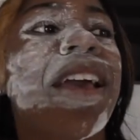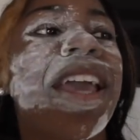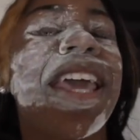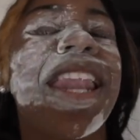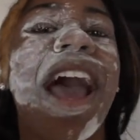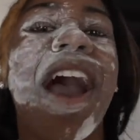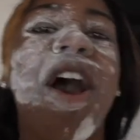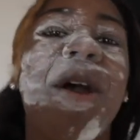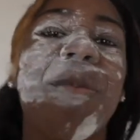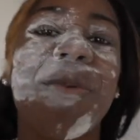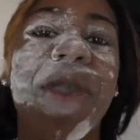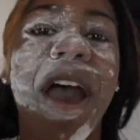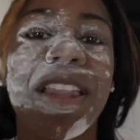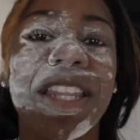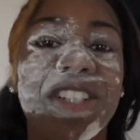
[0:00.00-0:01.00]
And I hope
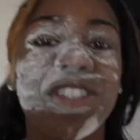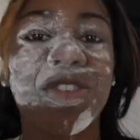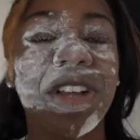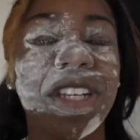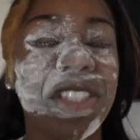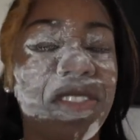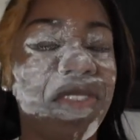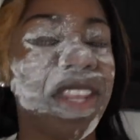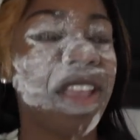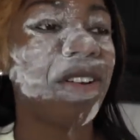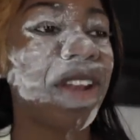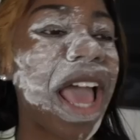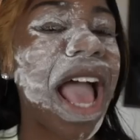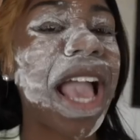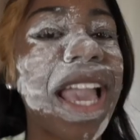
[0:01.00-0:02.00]
y'all enjoyed this video.
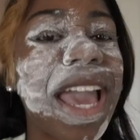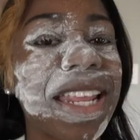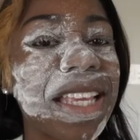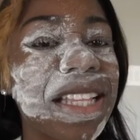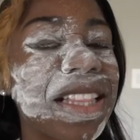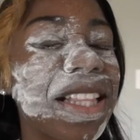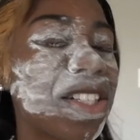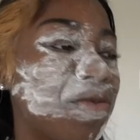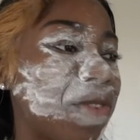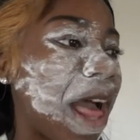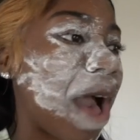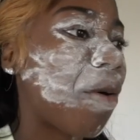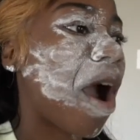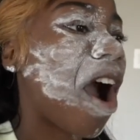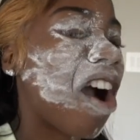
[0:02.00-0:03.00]
Now I got to get this
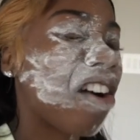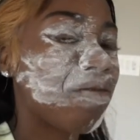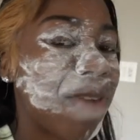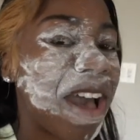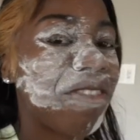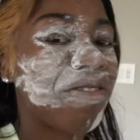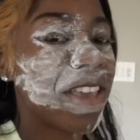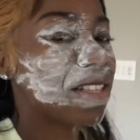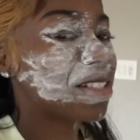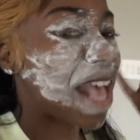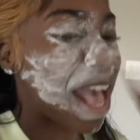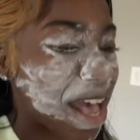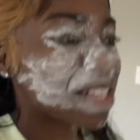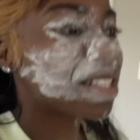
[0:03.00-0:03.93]
flower off my face. I'll